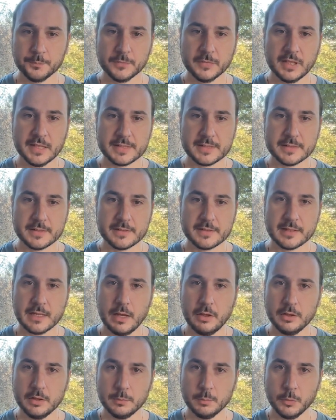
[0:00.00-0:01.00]
That's the
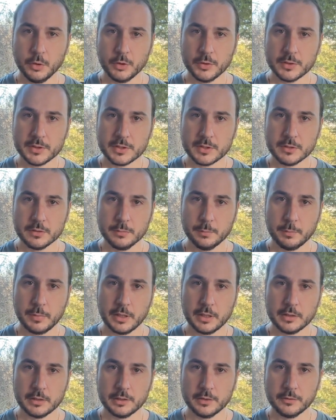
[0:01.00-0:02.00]
southernmost
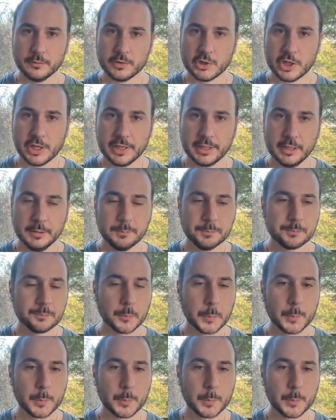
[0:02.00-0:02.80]
part of China.